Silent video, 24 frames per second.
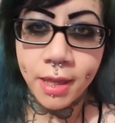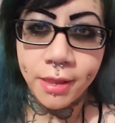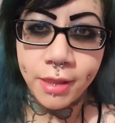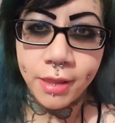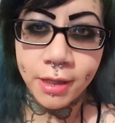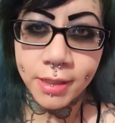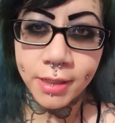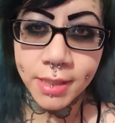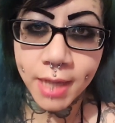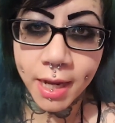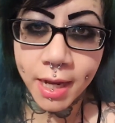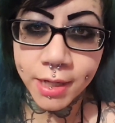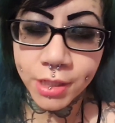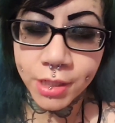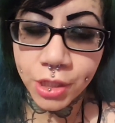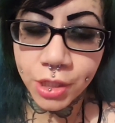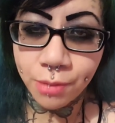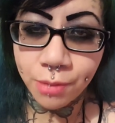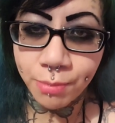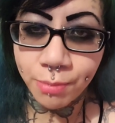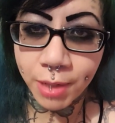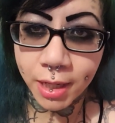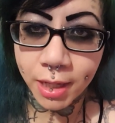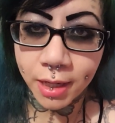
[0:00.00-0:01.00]
they'll
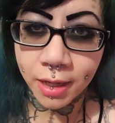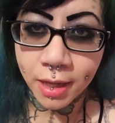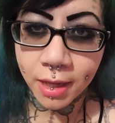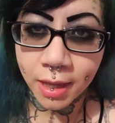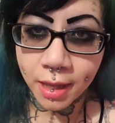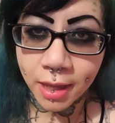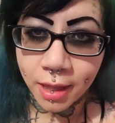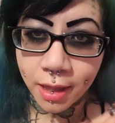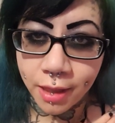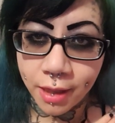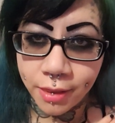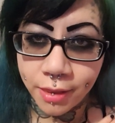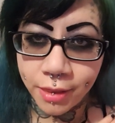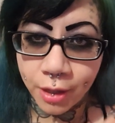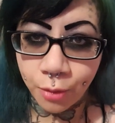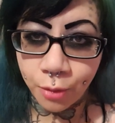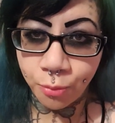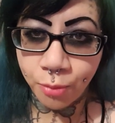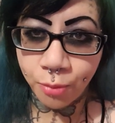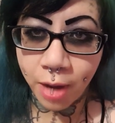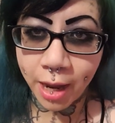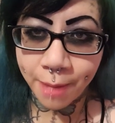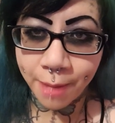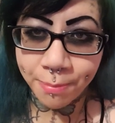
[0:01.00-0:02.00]
tattoo me, they'll
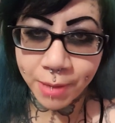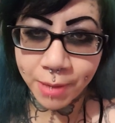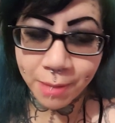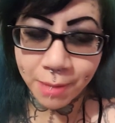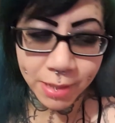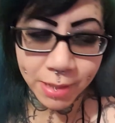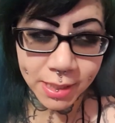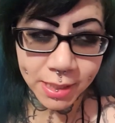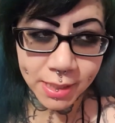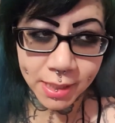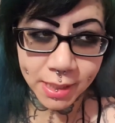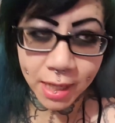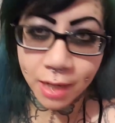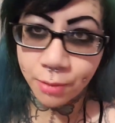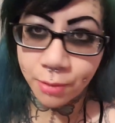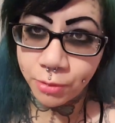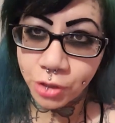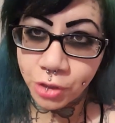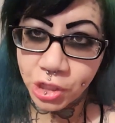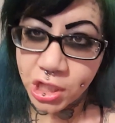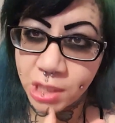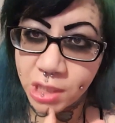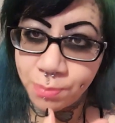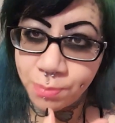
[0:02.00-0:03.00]
wipe, and my skin will
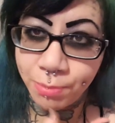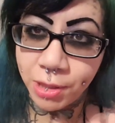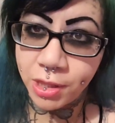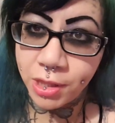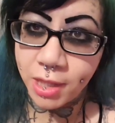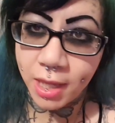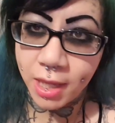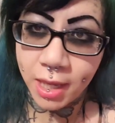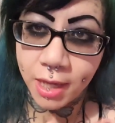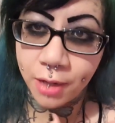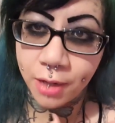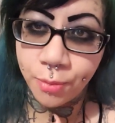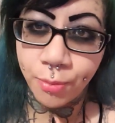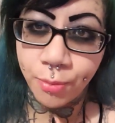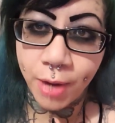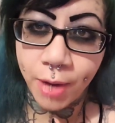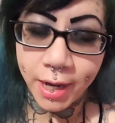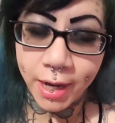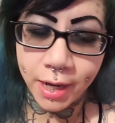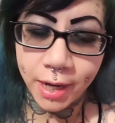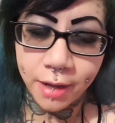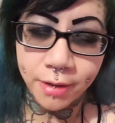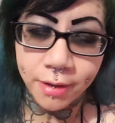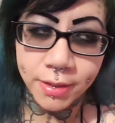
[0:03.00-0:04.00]
just spit the ink
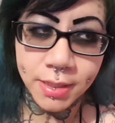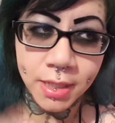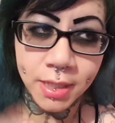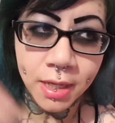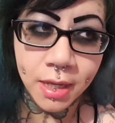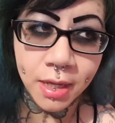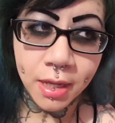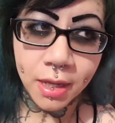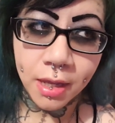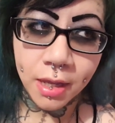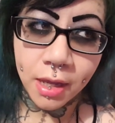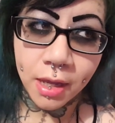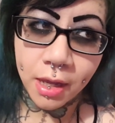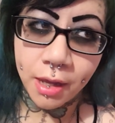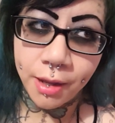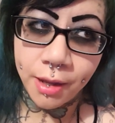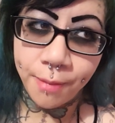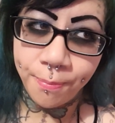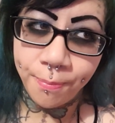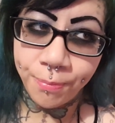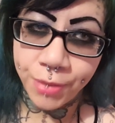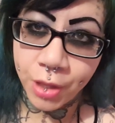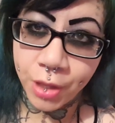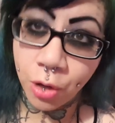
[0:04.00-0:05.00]
right out.
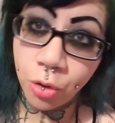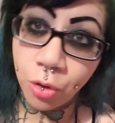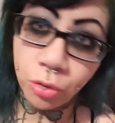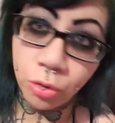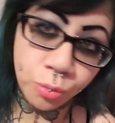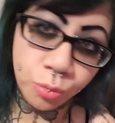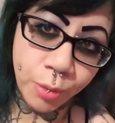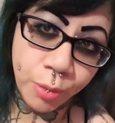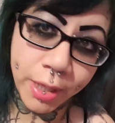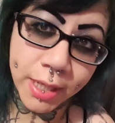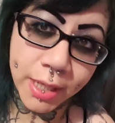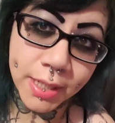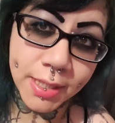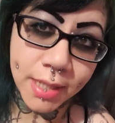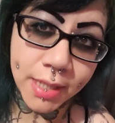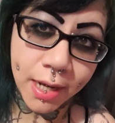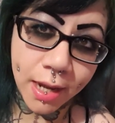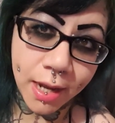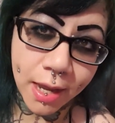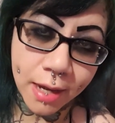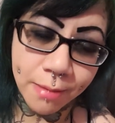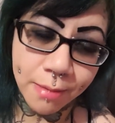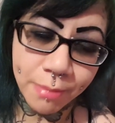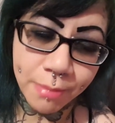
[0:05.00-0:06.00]
The old wings that I
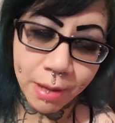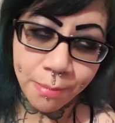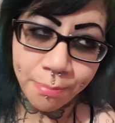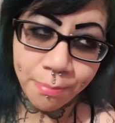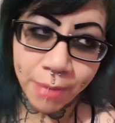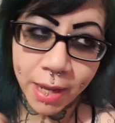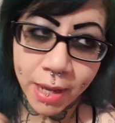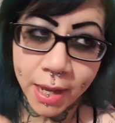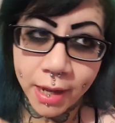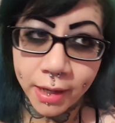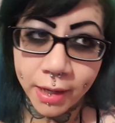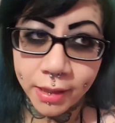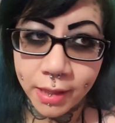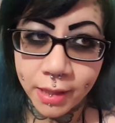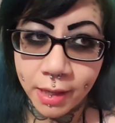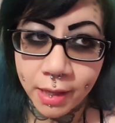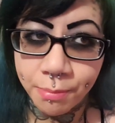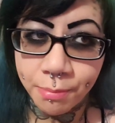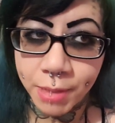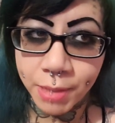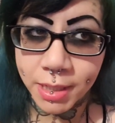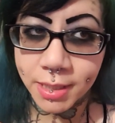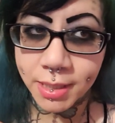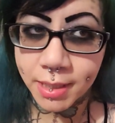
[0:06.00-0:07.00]
had on my back that
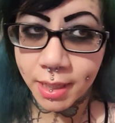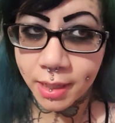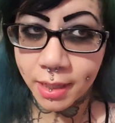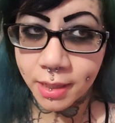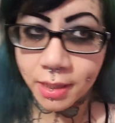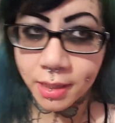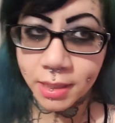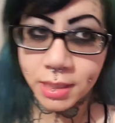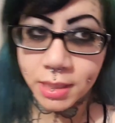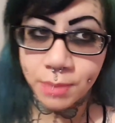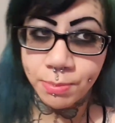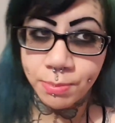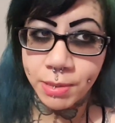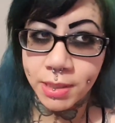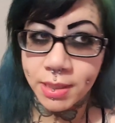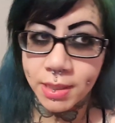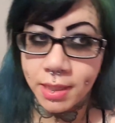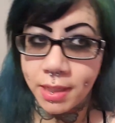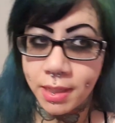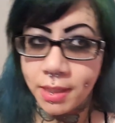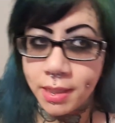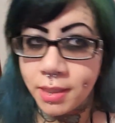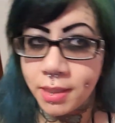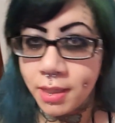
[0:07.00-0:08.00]
my second husband
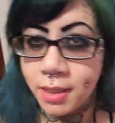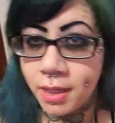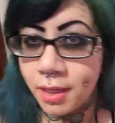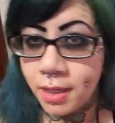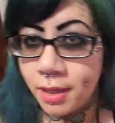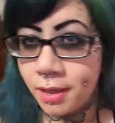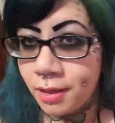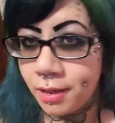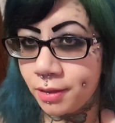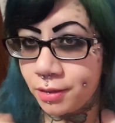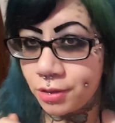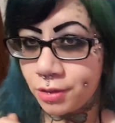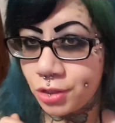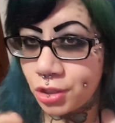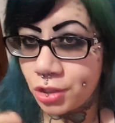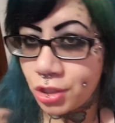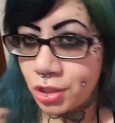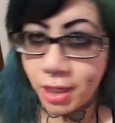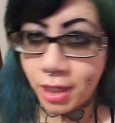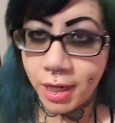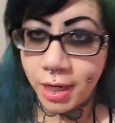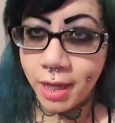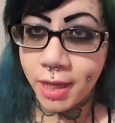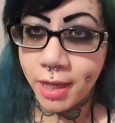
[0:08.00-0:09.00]
did, the
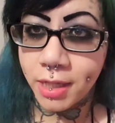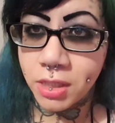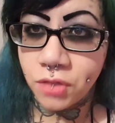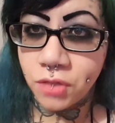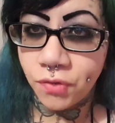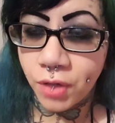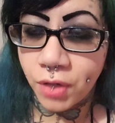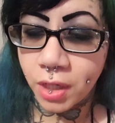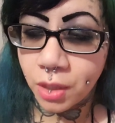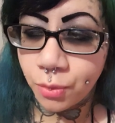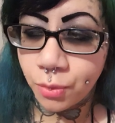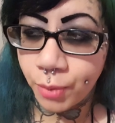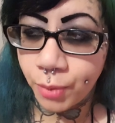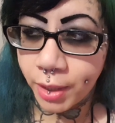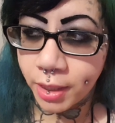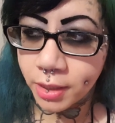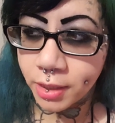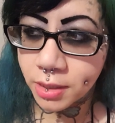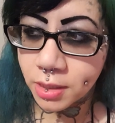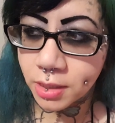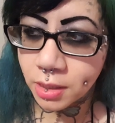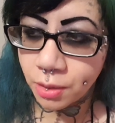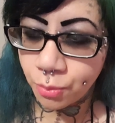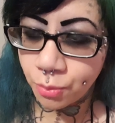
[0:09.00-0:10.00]
shitty ass fucking
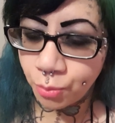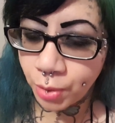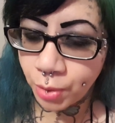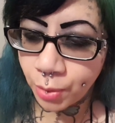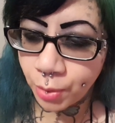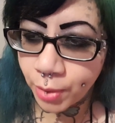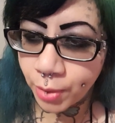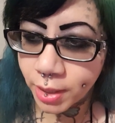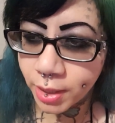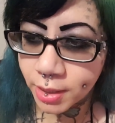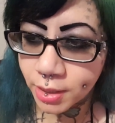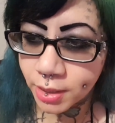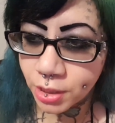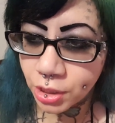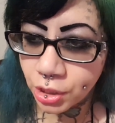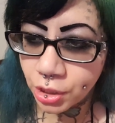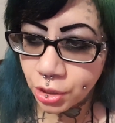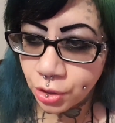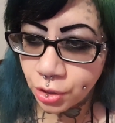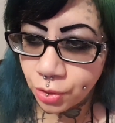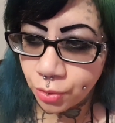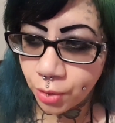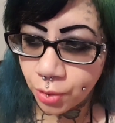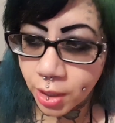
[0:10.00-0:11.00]
wings, we went
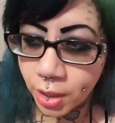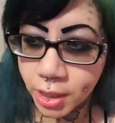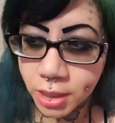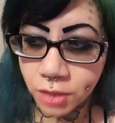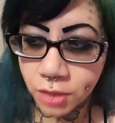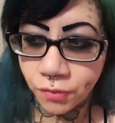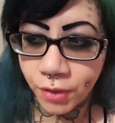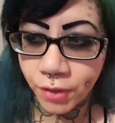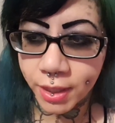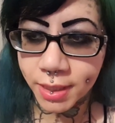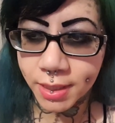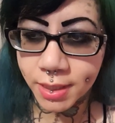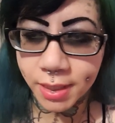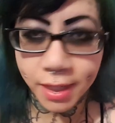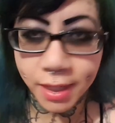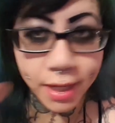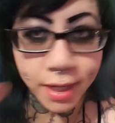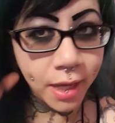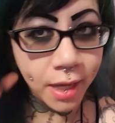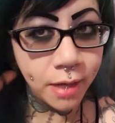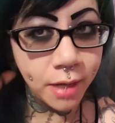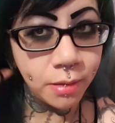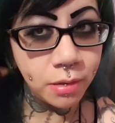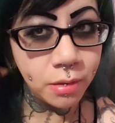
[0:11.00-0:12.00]
to Ozfest and I
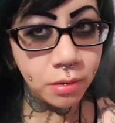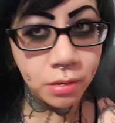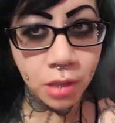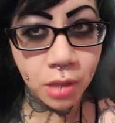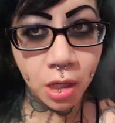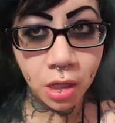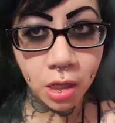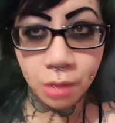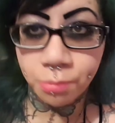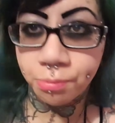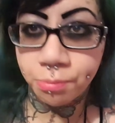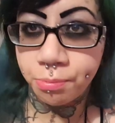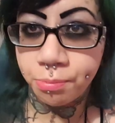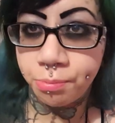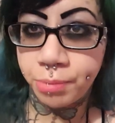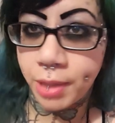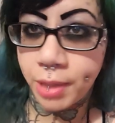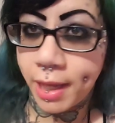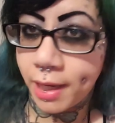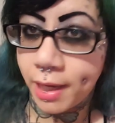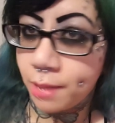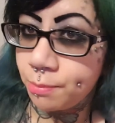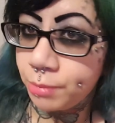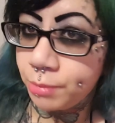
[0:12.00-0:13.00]
had long
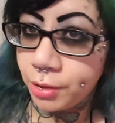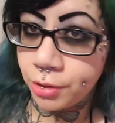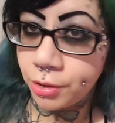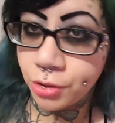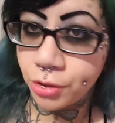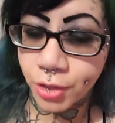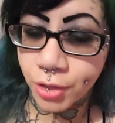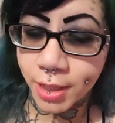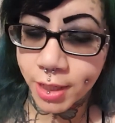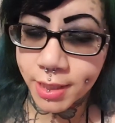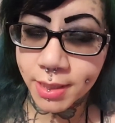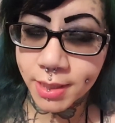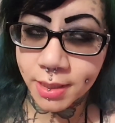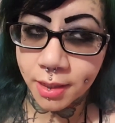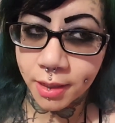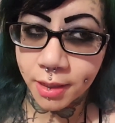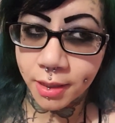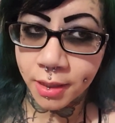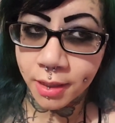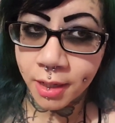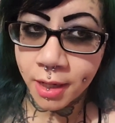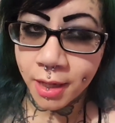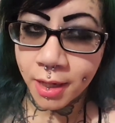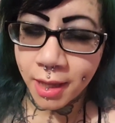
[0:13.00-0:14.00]
black and blue dreads
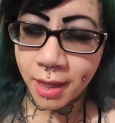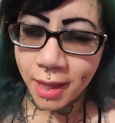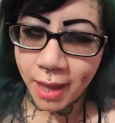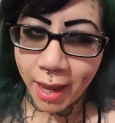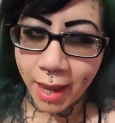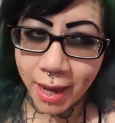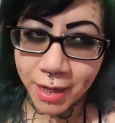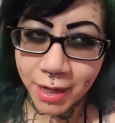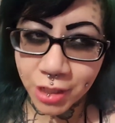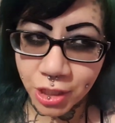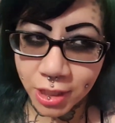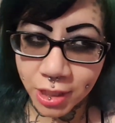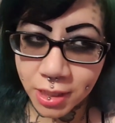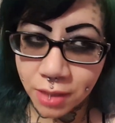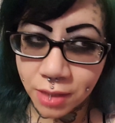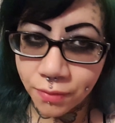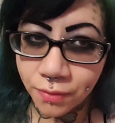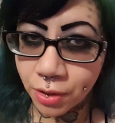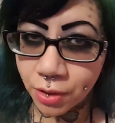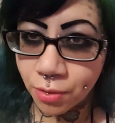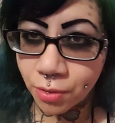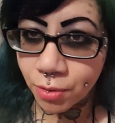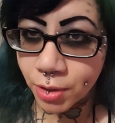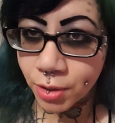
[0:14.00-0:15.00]
on, and just
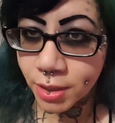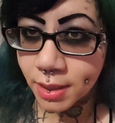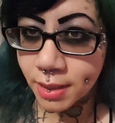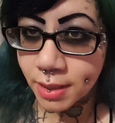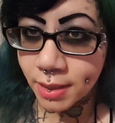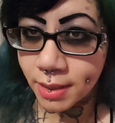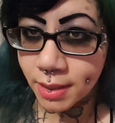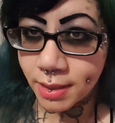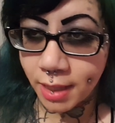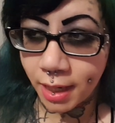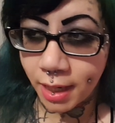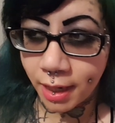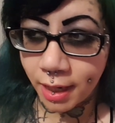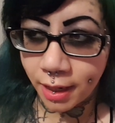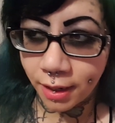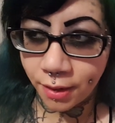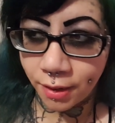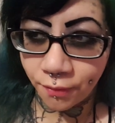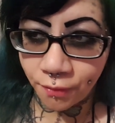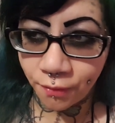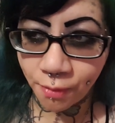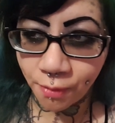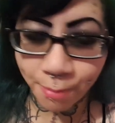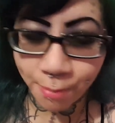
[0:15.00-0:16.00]
over the course of the
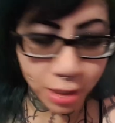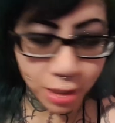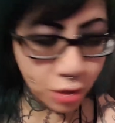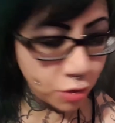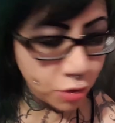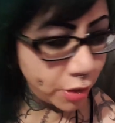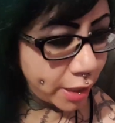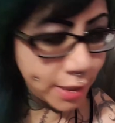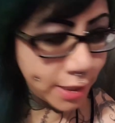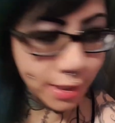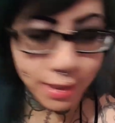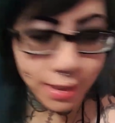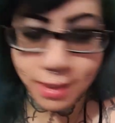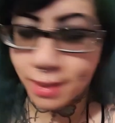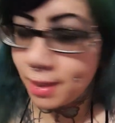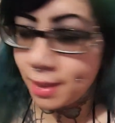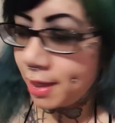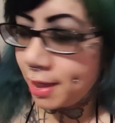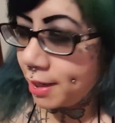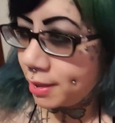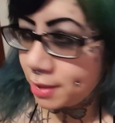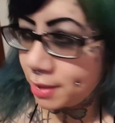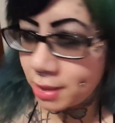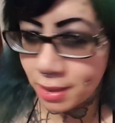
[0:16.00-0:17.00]
day, from my dreads,
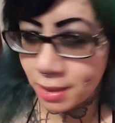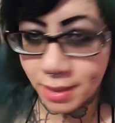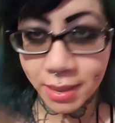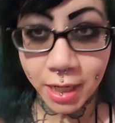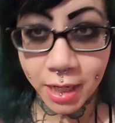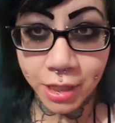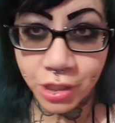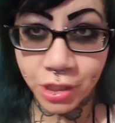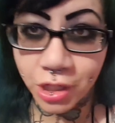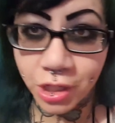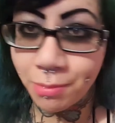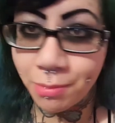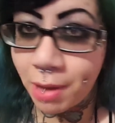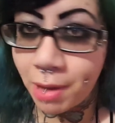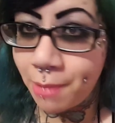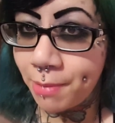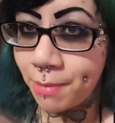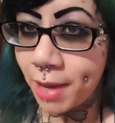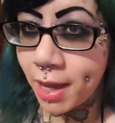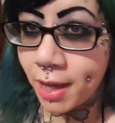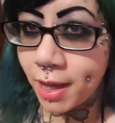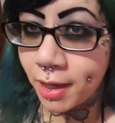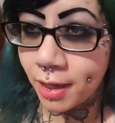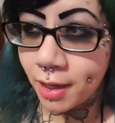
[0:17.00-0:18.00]
like, just touching my
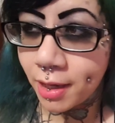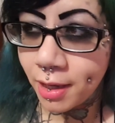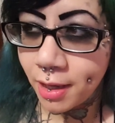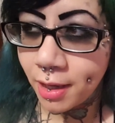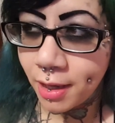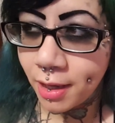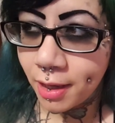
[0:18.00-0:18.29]
back,